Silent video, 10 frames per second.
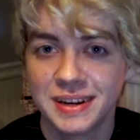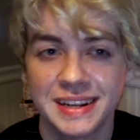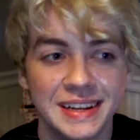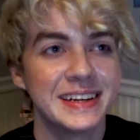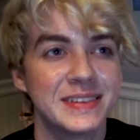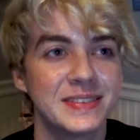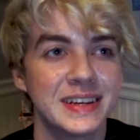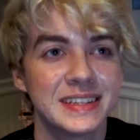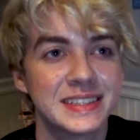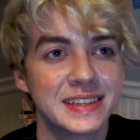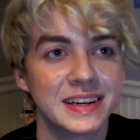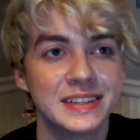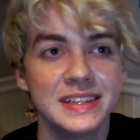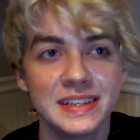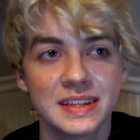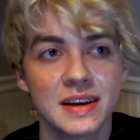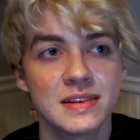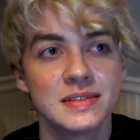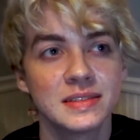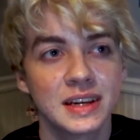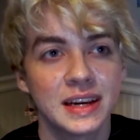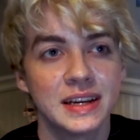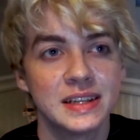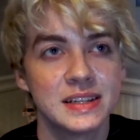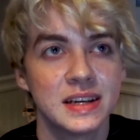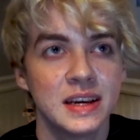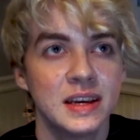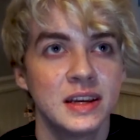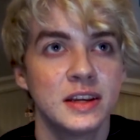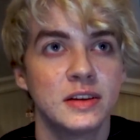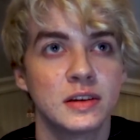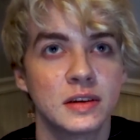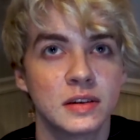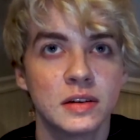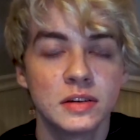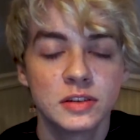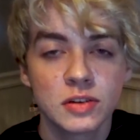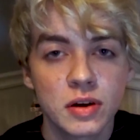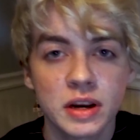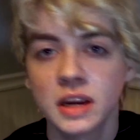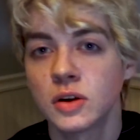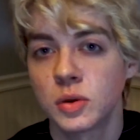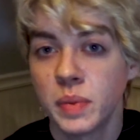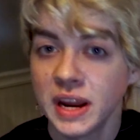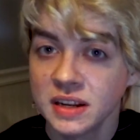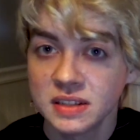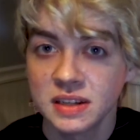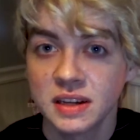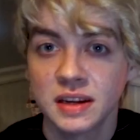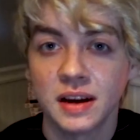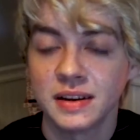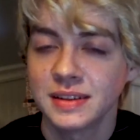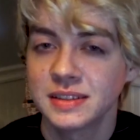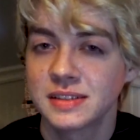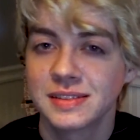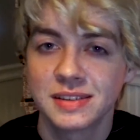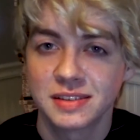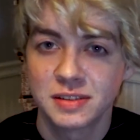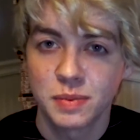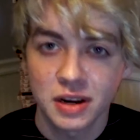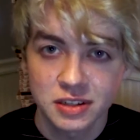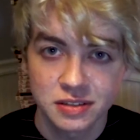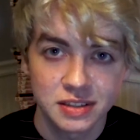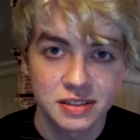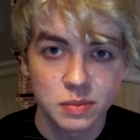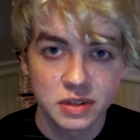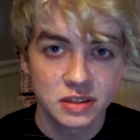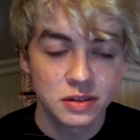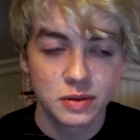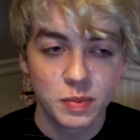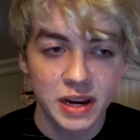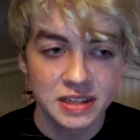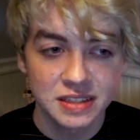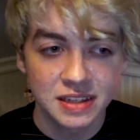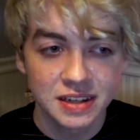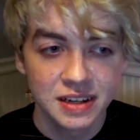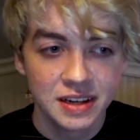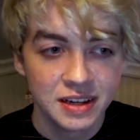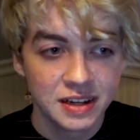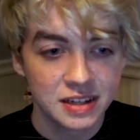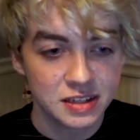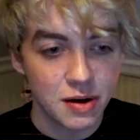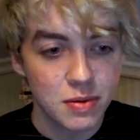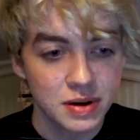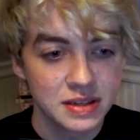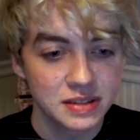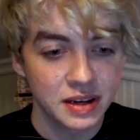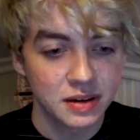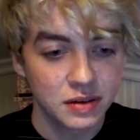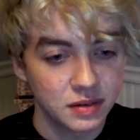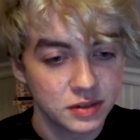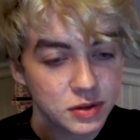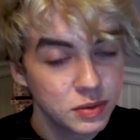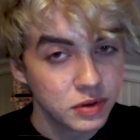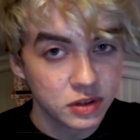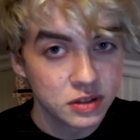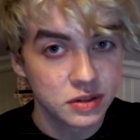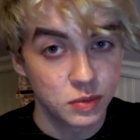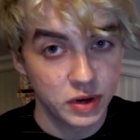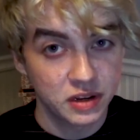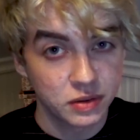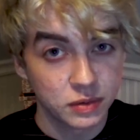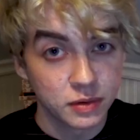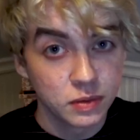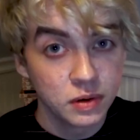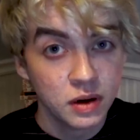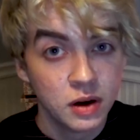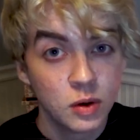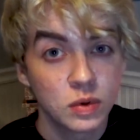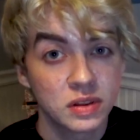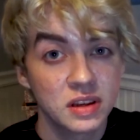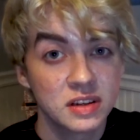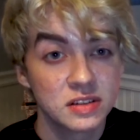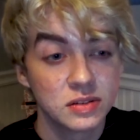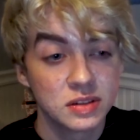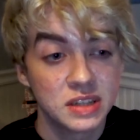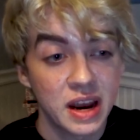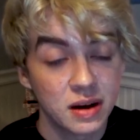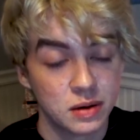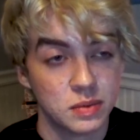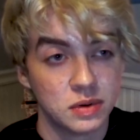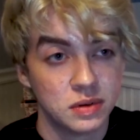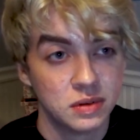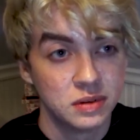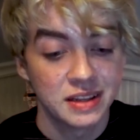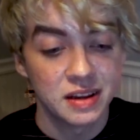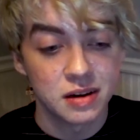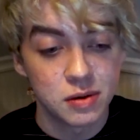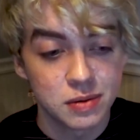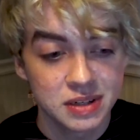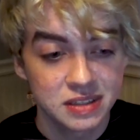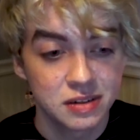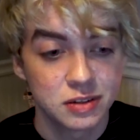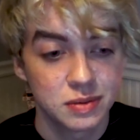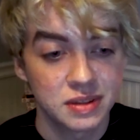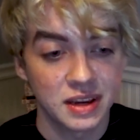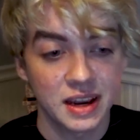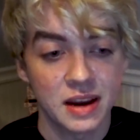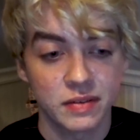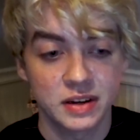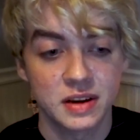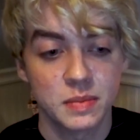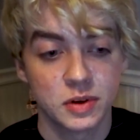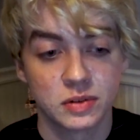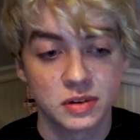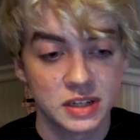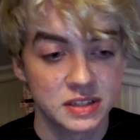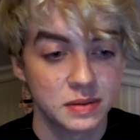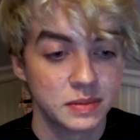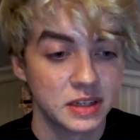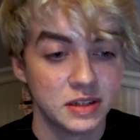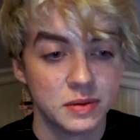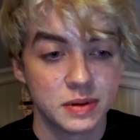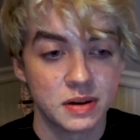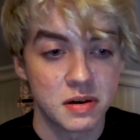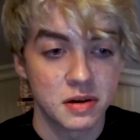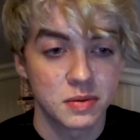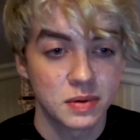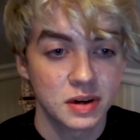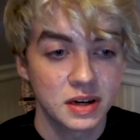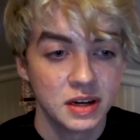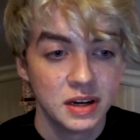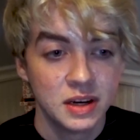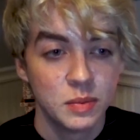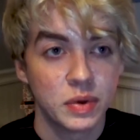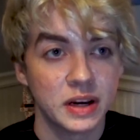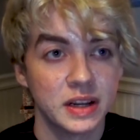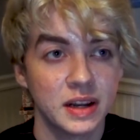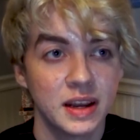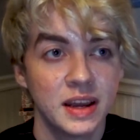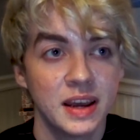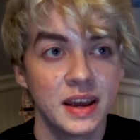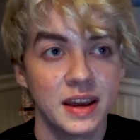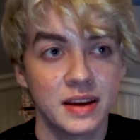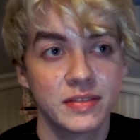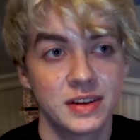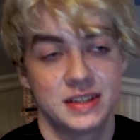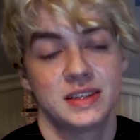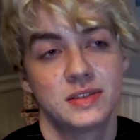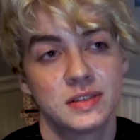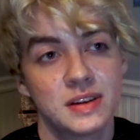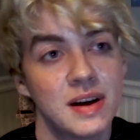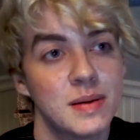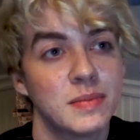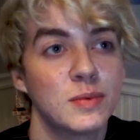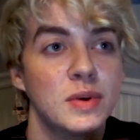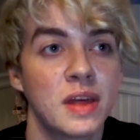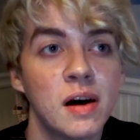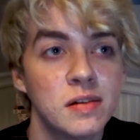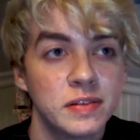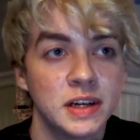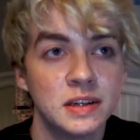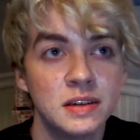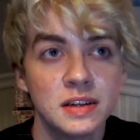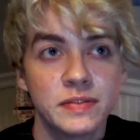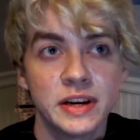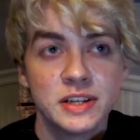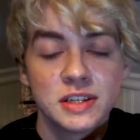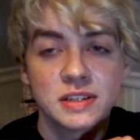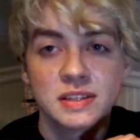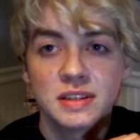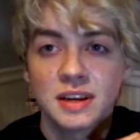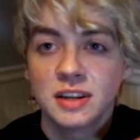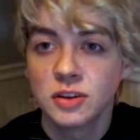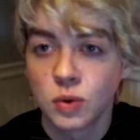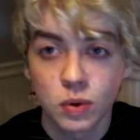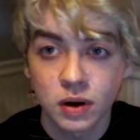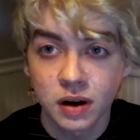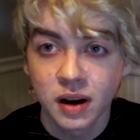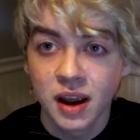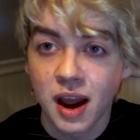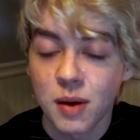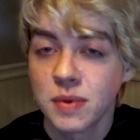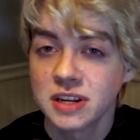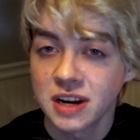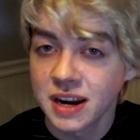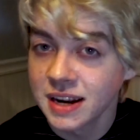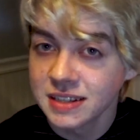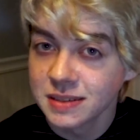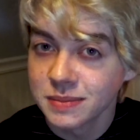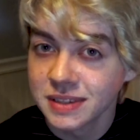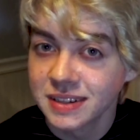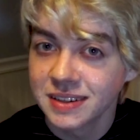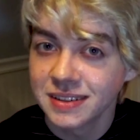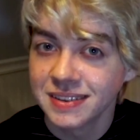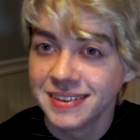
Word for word: one if it's like detailed and you're drawing it or painting it i think this is especially something to do with painting it's always like two thirds of the way through where things look terrible. And that always goes with like every time you're learning something new in artwork, but every single time without fail, if I just ignore how much I hate something